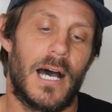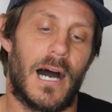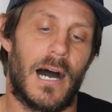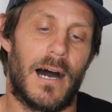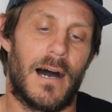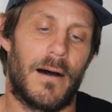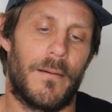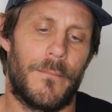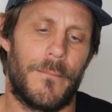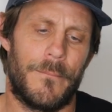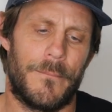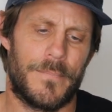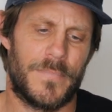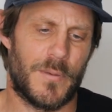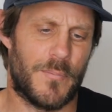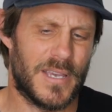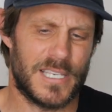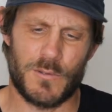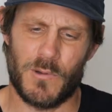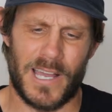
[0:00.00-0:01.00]

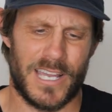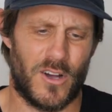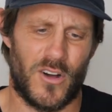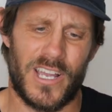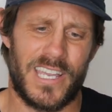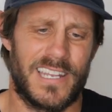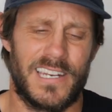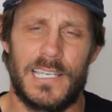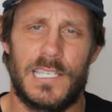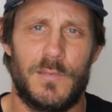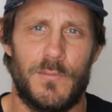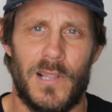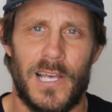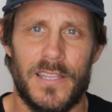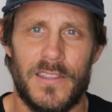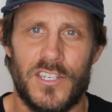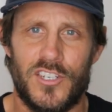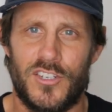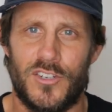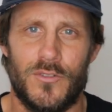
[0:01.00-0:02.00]
The best way I can
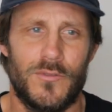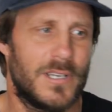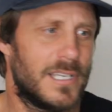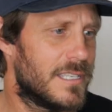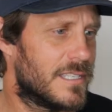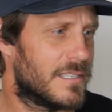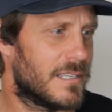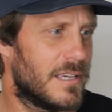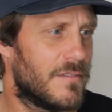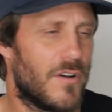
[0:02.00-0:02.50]
explain this shoe is